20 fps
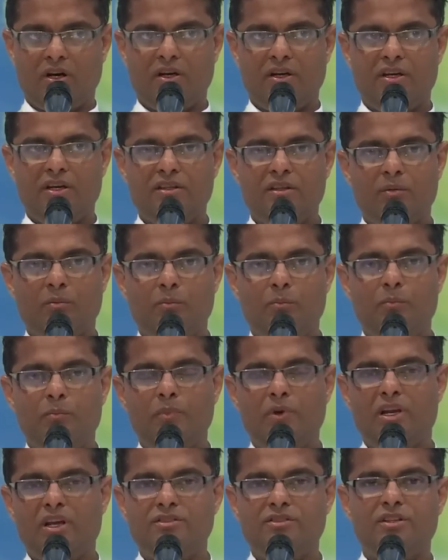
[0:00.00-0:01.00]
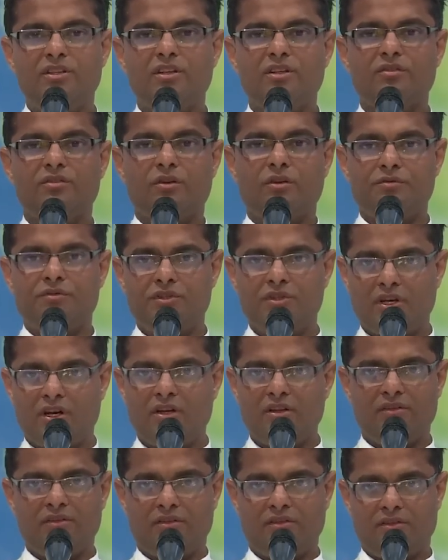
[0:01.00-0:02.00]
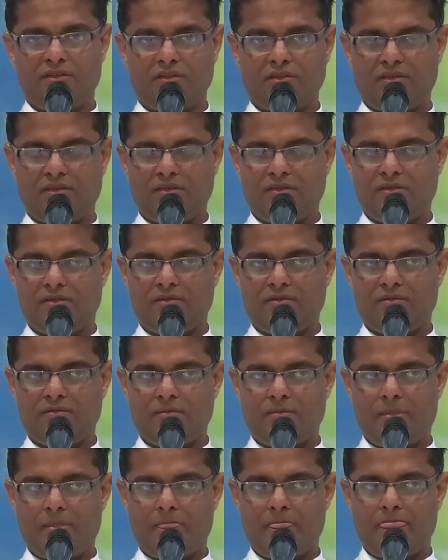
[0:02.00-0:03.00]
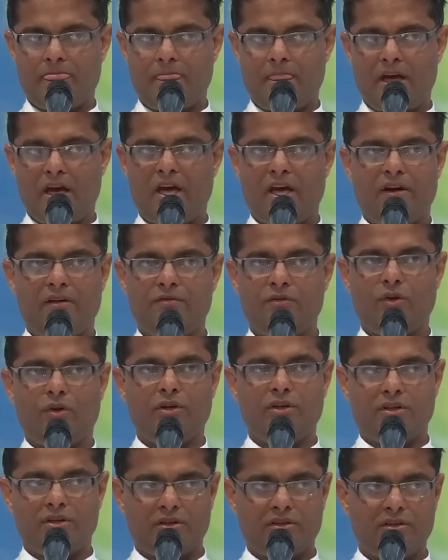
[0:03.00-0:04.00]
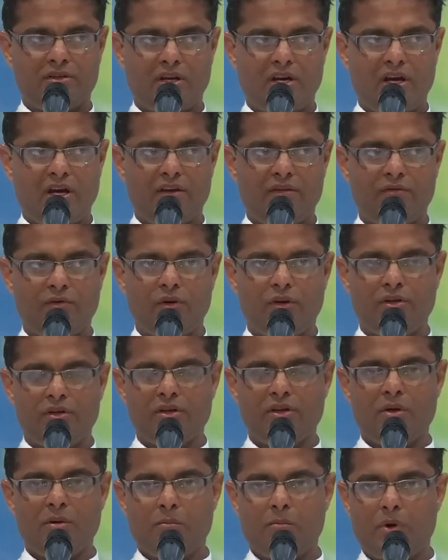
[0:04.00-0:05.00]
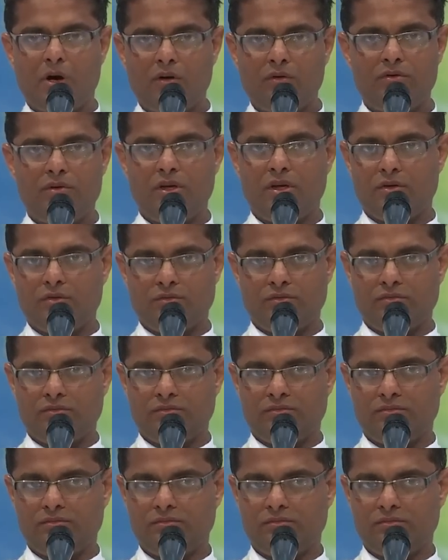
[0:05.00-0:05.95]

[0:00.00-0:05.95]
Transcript: In the bludgeonings of chance, I have not bowed down.